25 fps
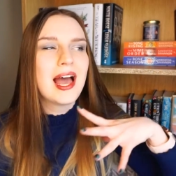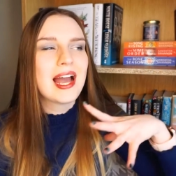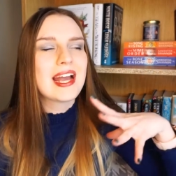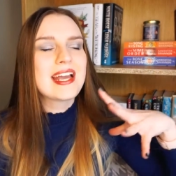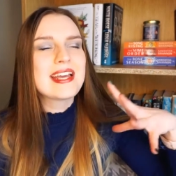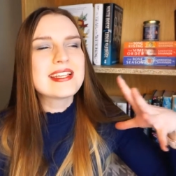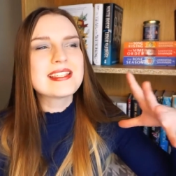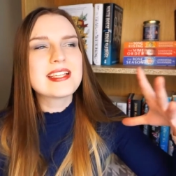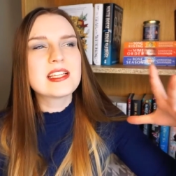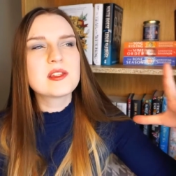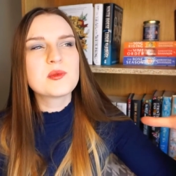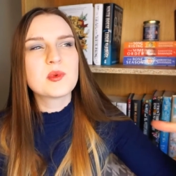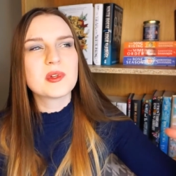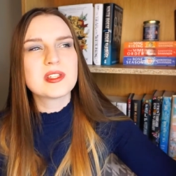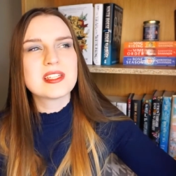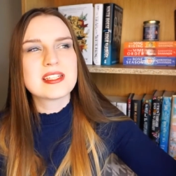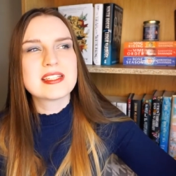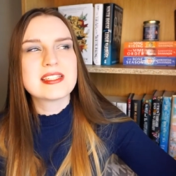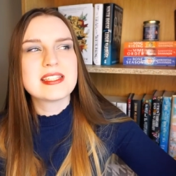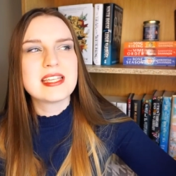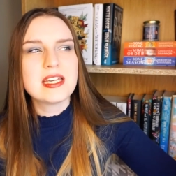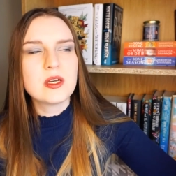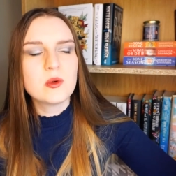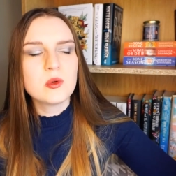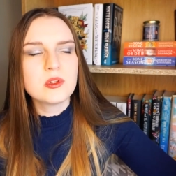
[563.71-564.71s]
I guess that's what the
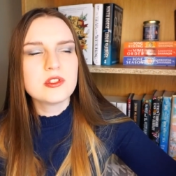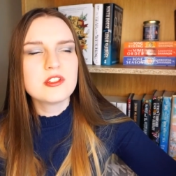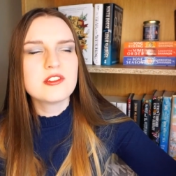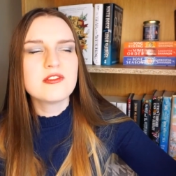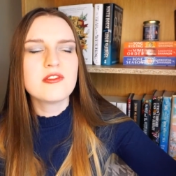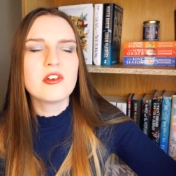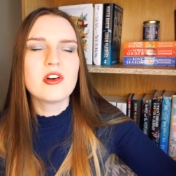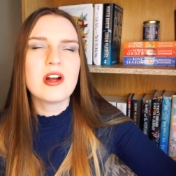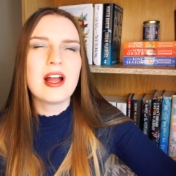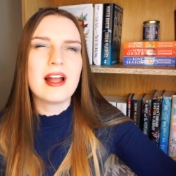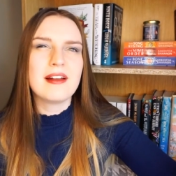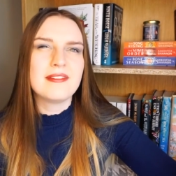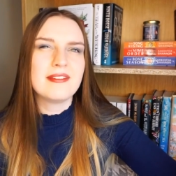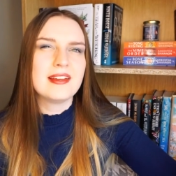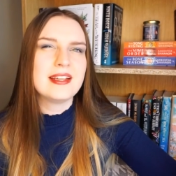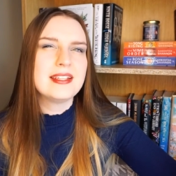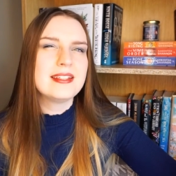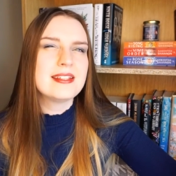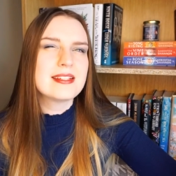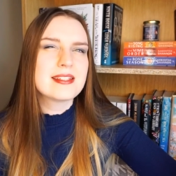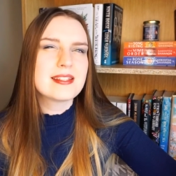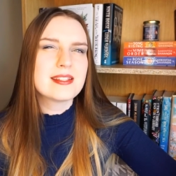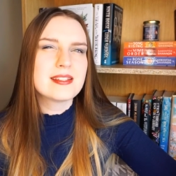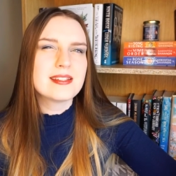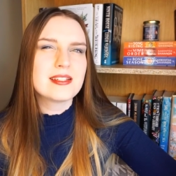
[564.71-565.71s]
sequel's for. I
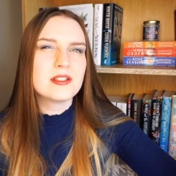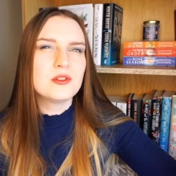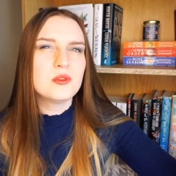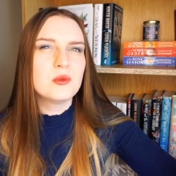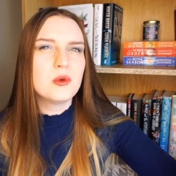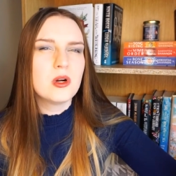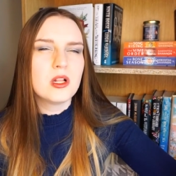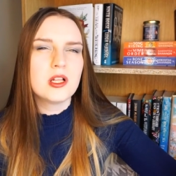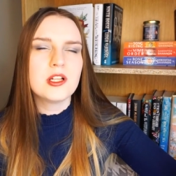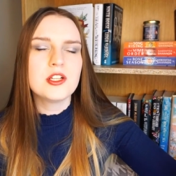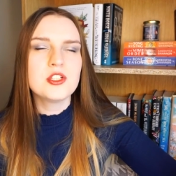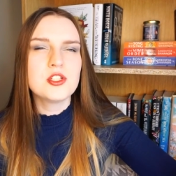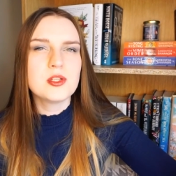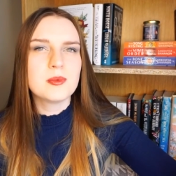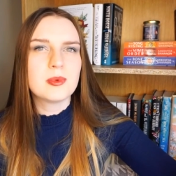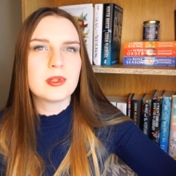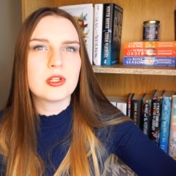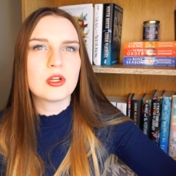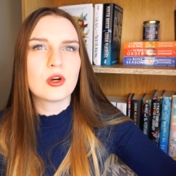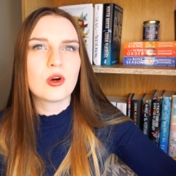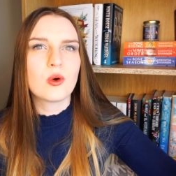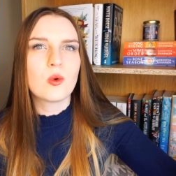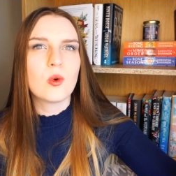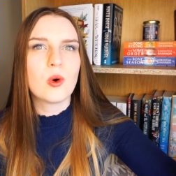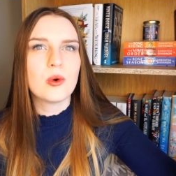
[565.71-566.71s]
think this is a duology,
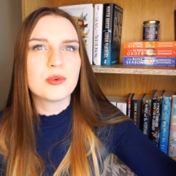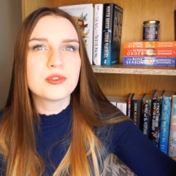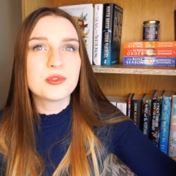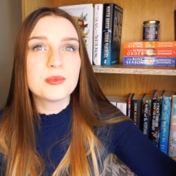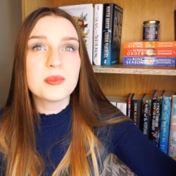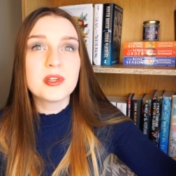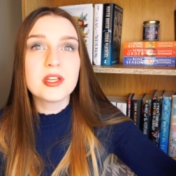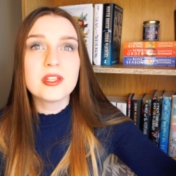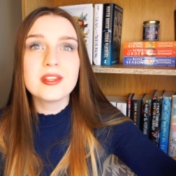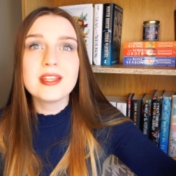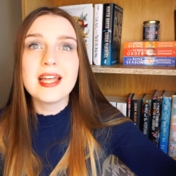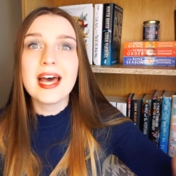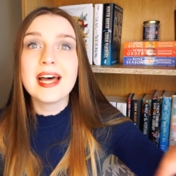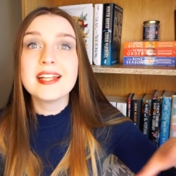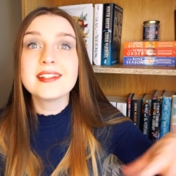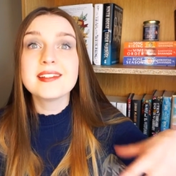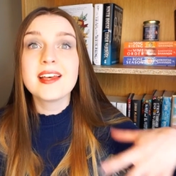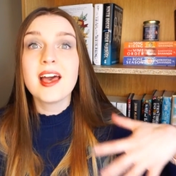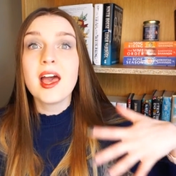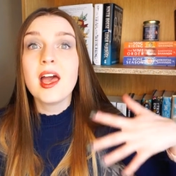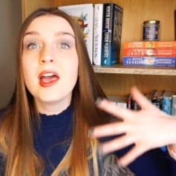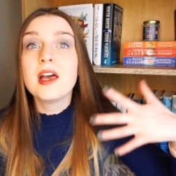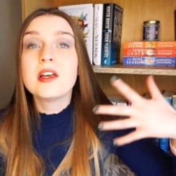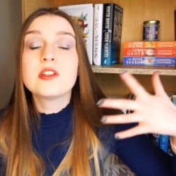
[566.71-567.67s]
but don't quote me on that.